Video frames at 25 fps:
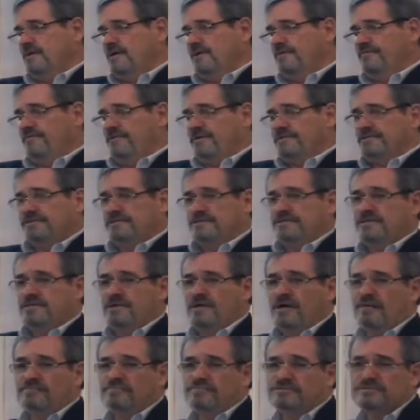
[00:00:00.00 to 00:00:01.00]
And if I see
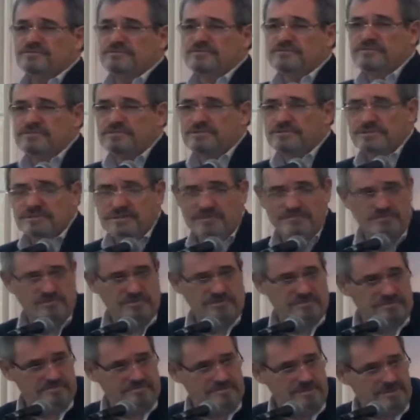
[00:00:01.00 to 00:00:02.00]
an opportunity, I'm
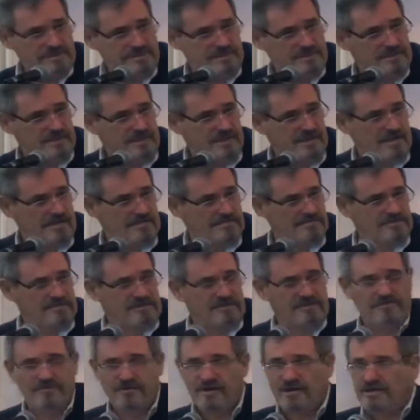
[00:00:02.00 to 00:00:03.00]
going to make it
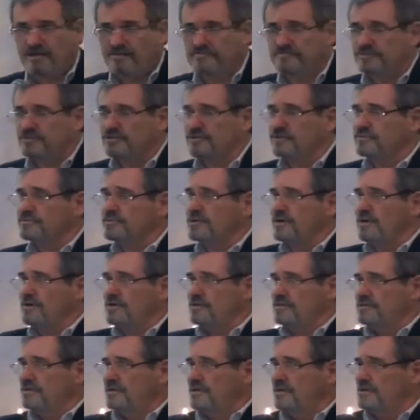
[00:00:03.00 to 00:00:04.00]
happen. If I have to go to
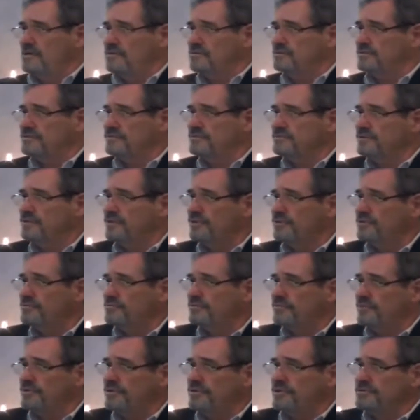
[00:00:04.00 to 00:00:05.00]
Hong Kong to
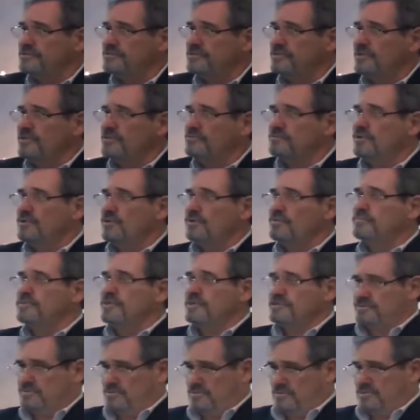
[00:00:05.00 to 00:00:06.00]
incorporate and come home,
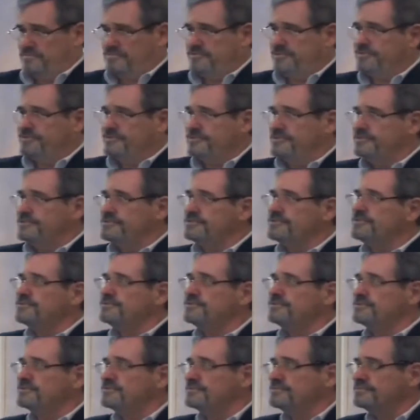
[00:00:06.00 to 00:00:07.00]
that's what I'm going to
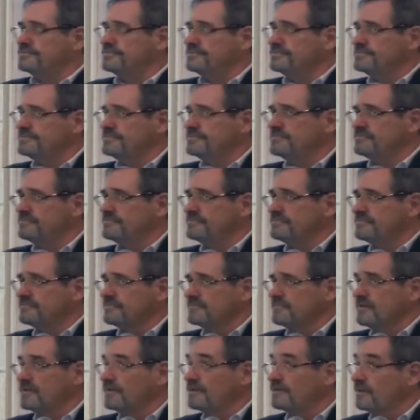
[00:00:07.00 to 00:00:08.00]
do.
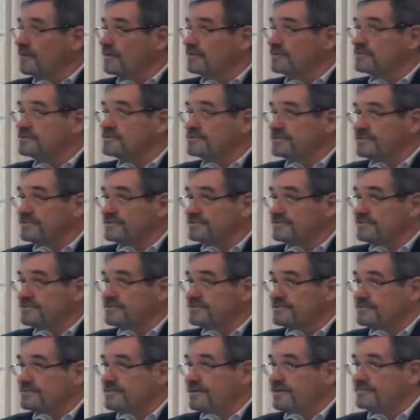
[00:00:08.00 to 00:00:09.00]
No one's going to
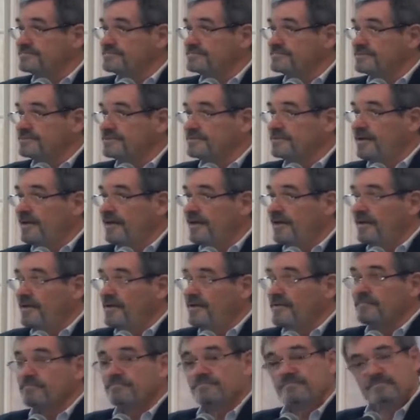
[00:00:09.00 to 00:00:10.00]
stop me.
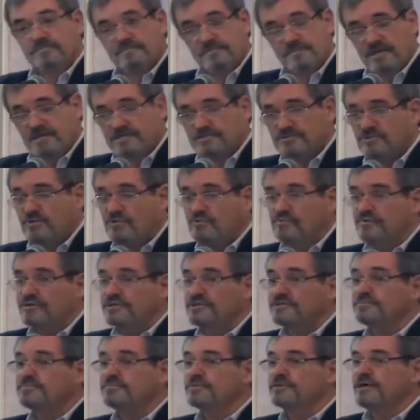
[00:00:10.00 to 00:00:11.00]
That's
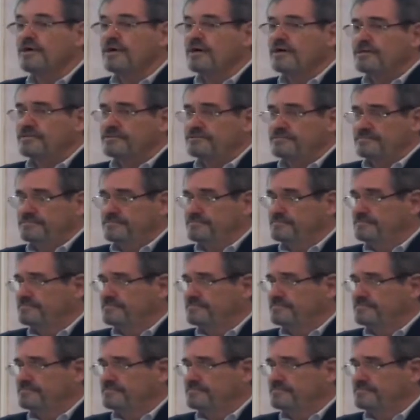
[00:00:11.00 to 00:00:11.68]
already begun.